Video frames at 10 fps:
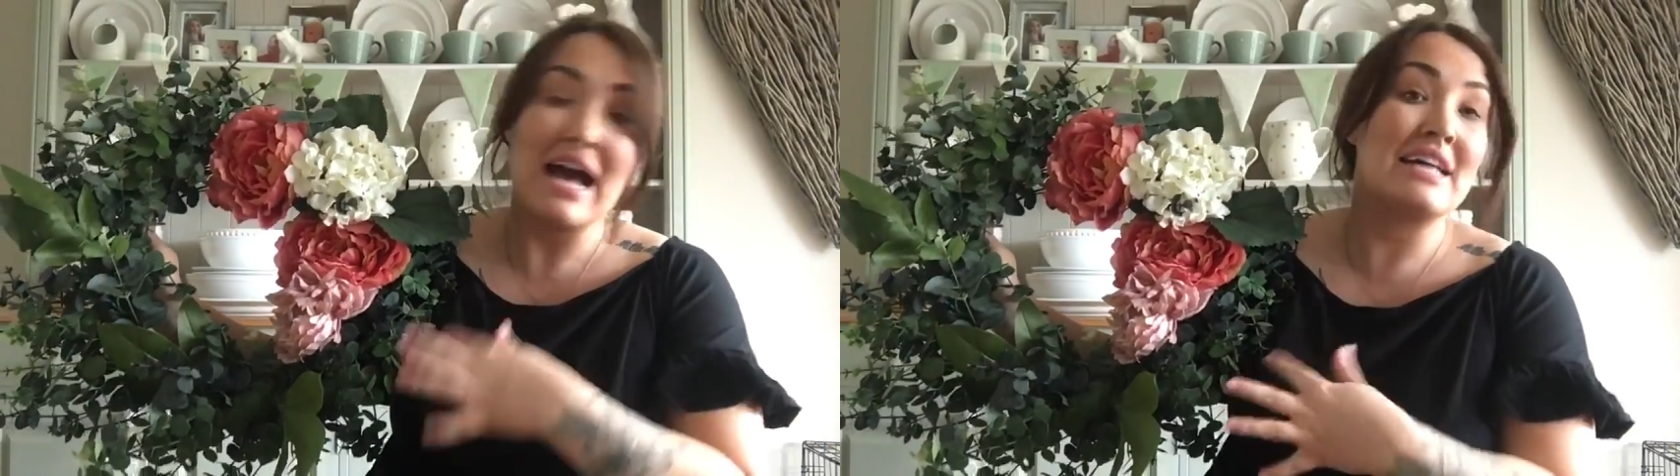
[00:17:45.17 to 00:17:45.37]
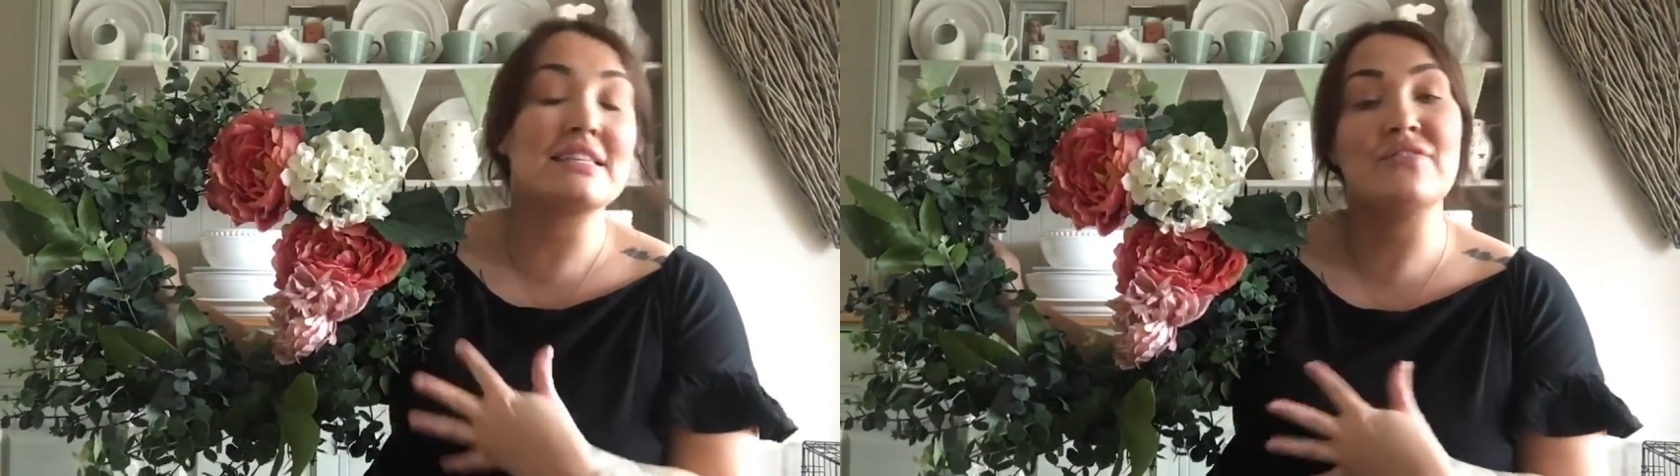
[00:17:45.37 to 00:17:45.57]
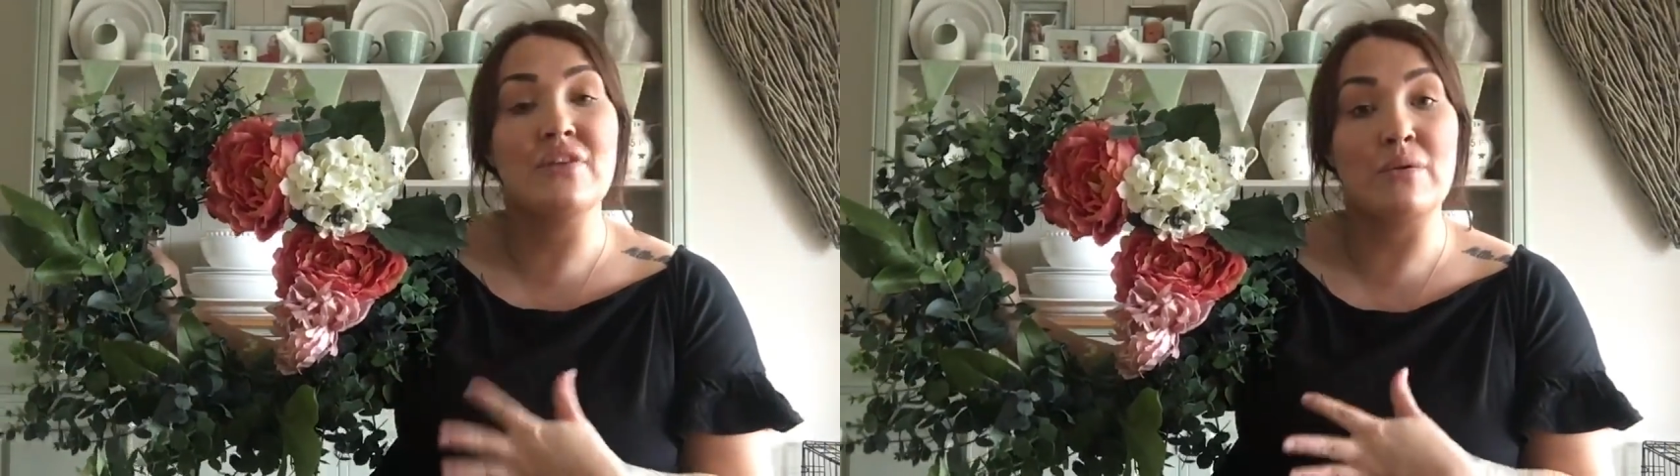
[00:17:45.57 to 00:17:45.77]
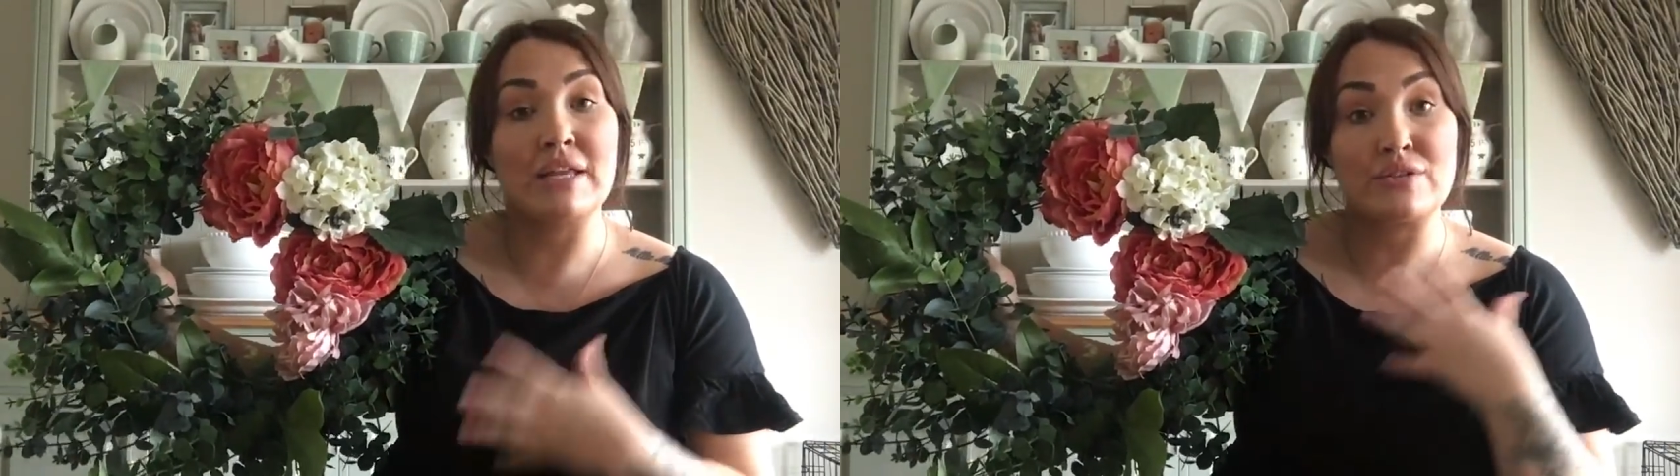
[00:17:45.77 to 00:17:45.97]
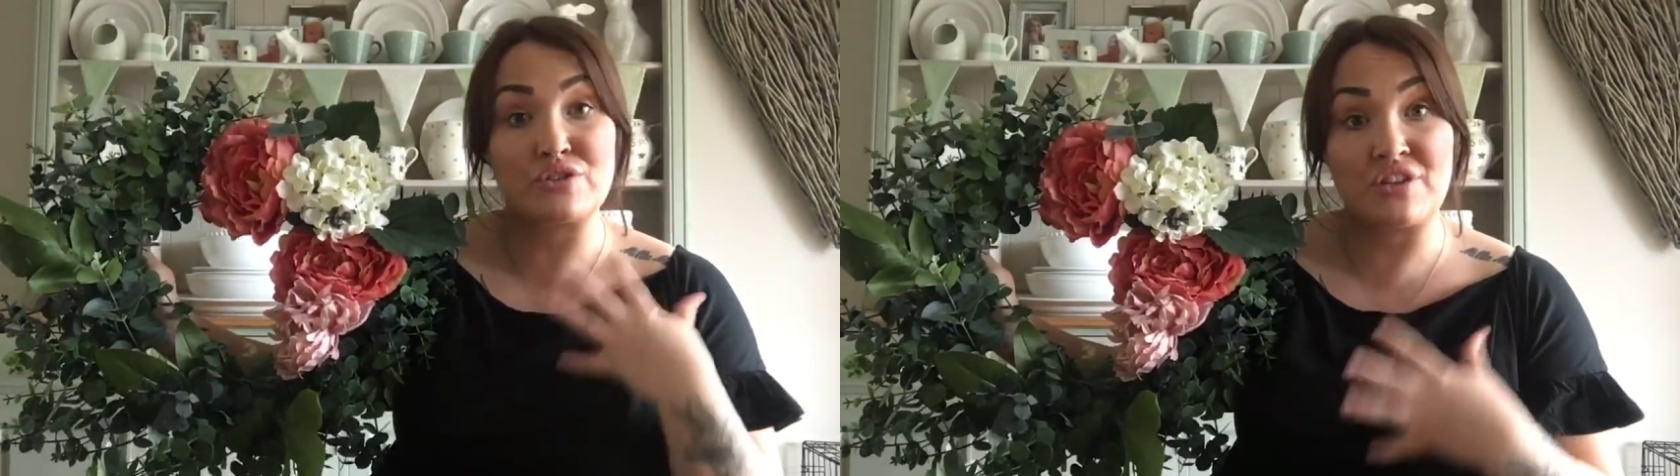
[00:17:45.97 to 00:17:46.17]
add the
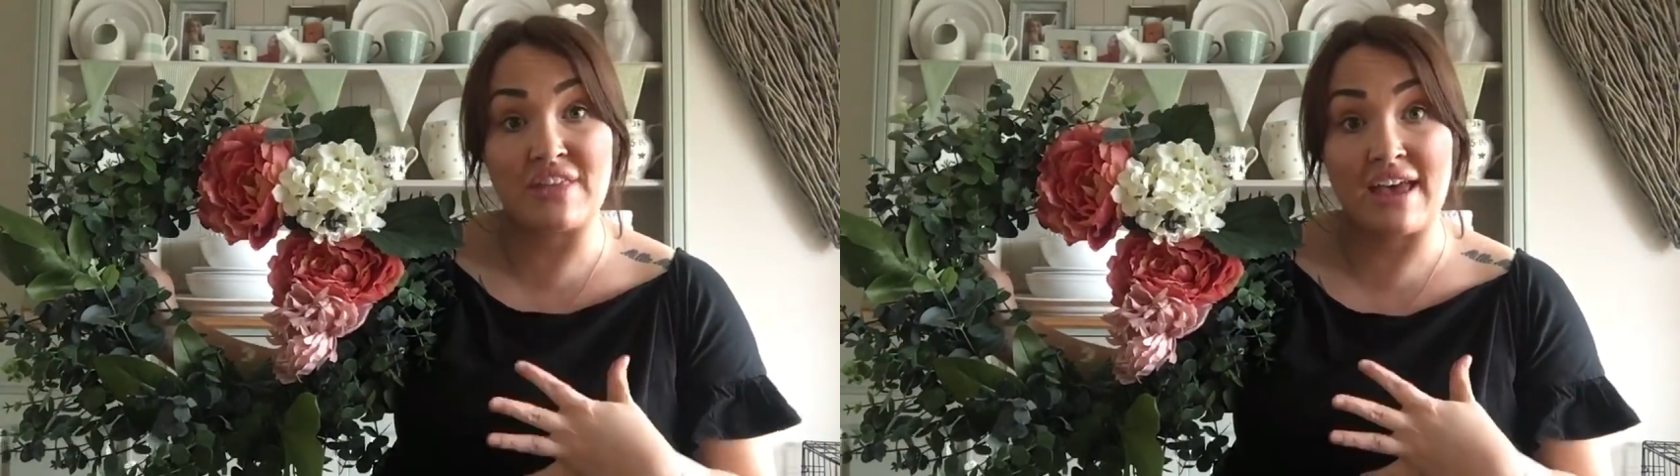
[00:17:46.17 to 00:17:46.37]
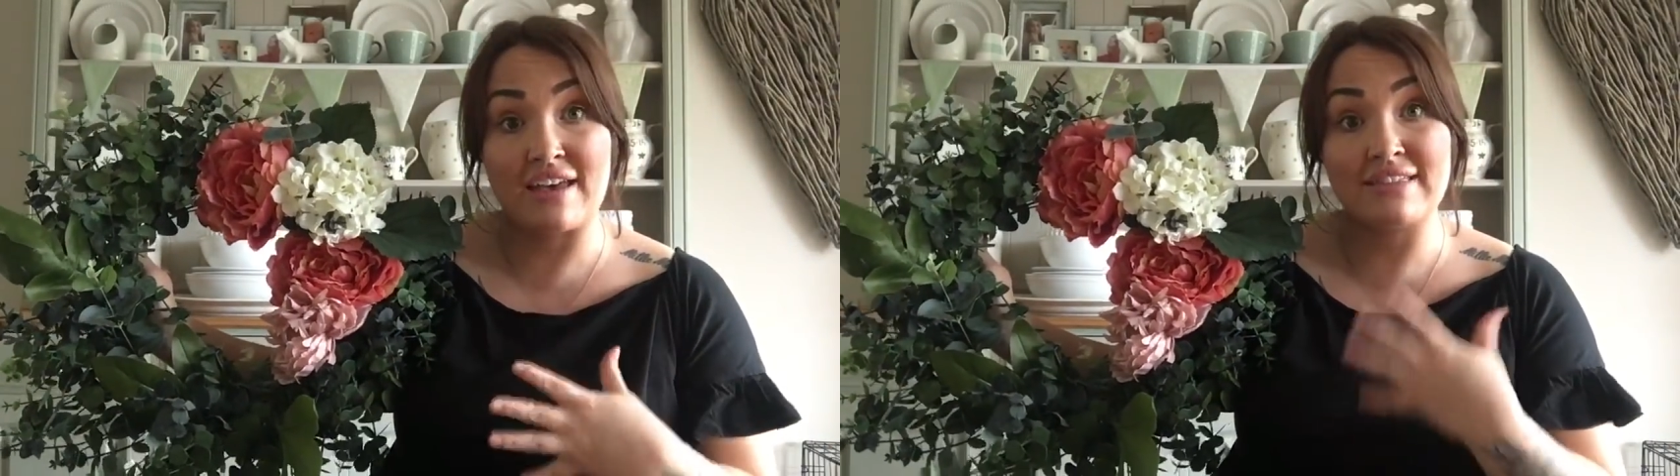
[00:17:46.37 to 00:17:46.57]
foliage to that.